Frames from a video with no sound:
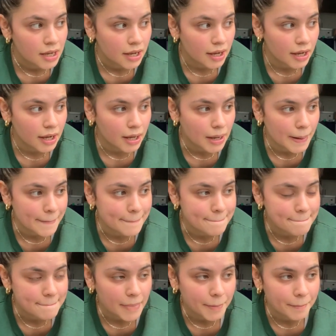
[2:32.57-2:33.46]

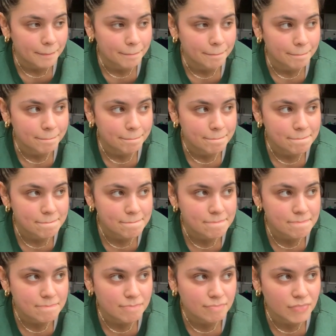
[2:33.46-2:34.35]

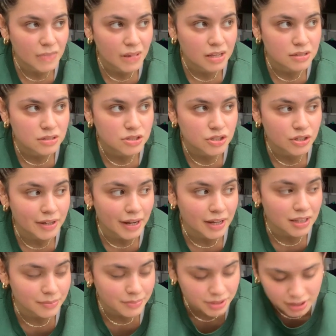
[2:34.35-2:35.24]
So yeah, let me